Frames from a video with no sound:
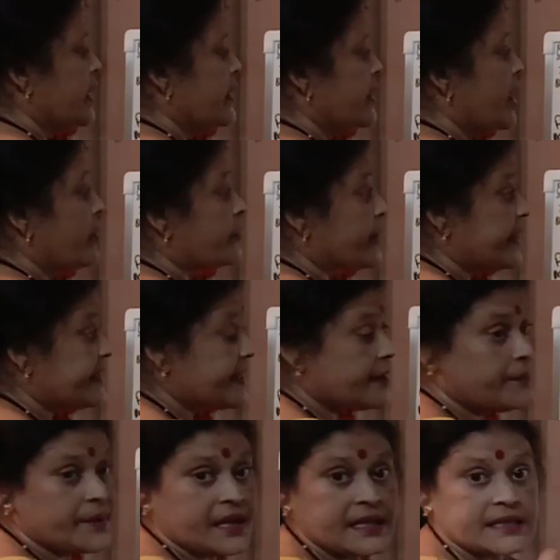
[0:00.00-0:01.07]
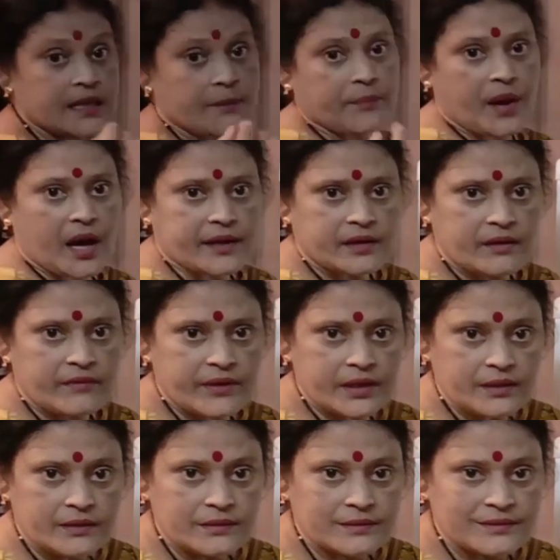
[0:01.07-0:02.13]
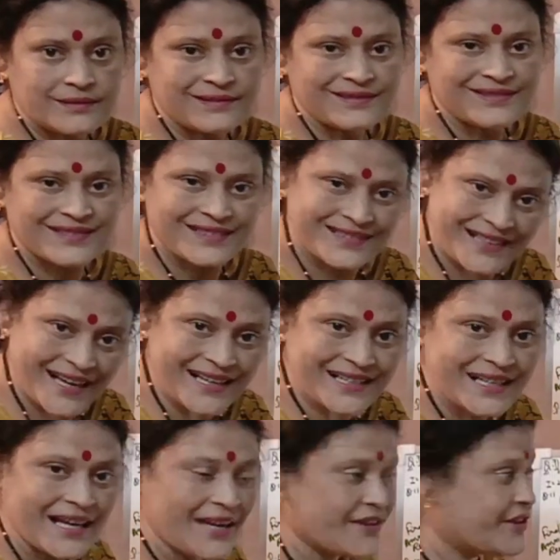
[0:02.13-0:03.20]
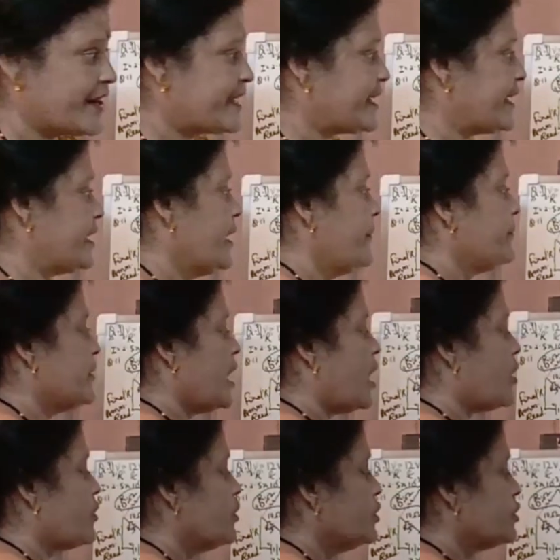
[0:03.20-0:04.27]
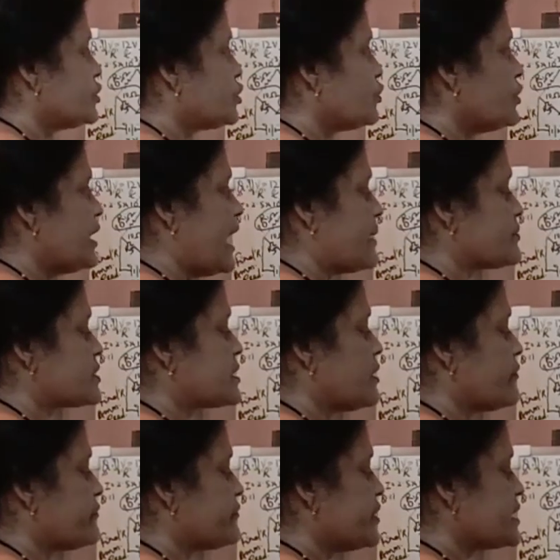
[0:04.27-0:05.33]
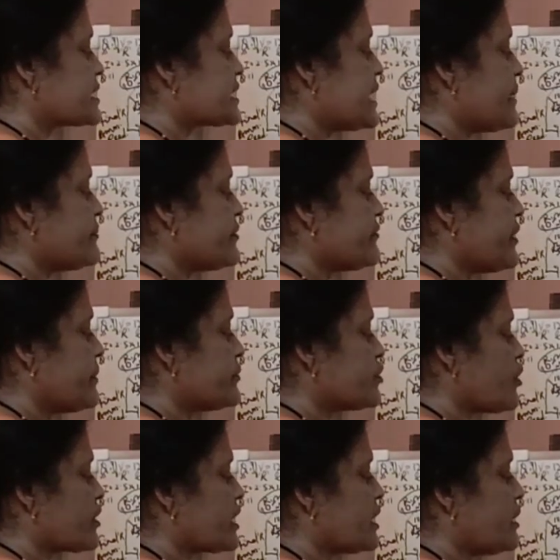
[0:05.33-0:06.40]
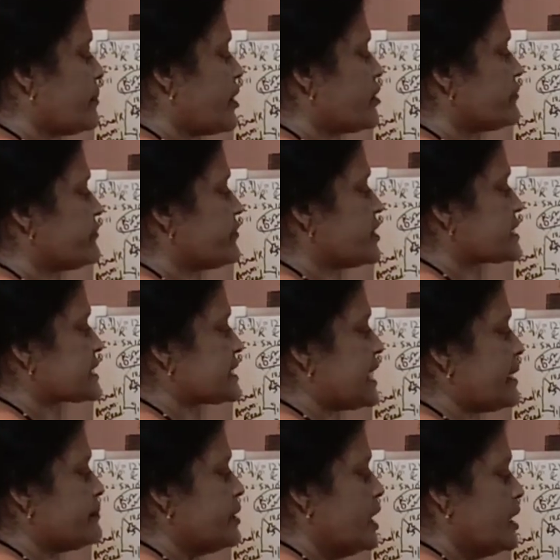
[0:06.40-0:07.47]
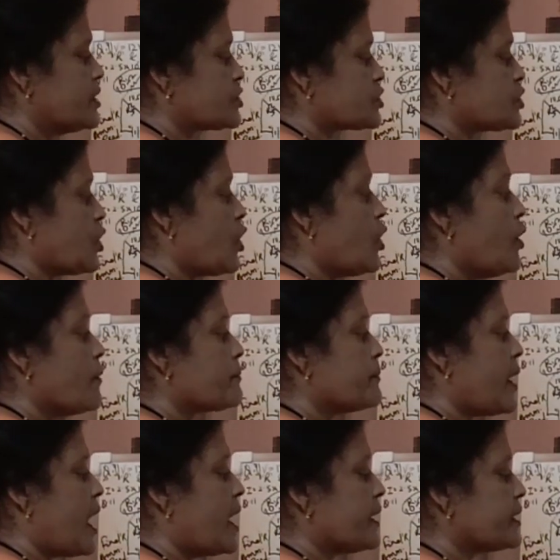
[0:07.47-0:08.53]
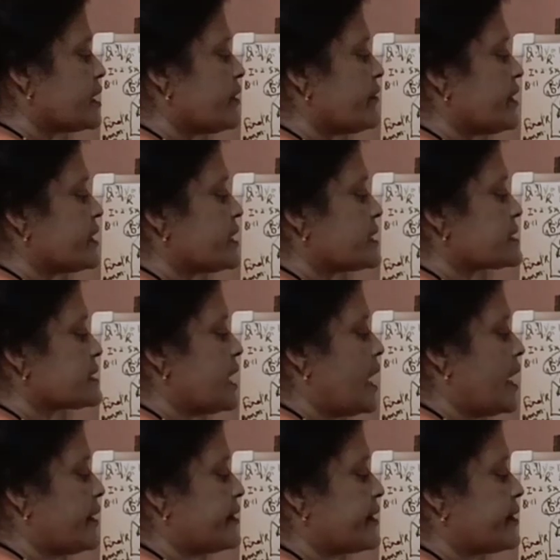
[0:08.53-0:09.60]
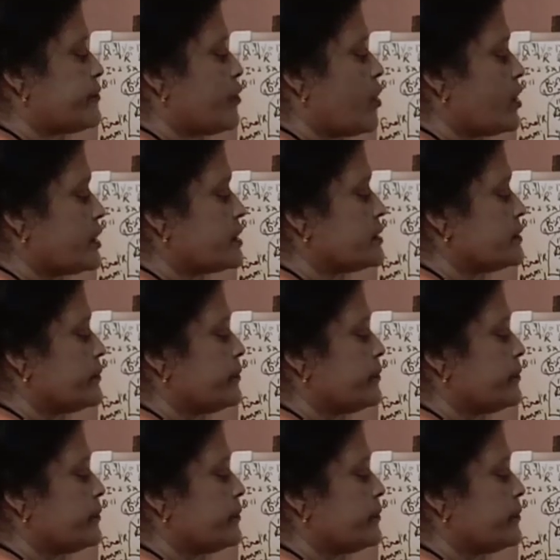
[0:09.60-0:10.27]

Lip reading: Now rated means the power given. Right? Rated. Now 2 lamps. First lamp, if I am talking about first lamp. So power given is 100 watt.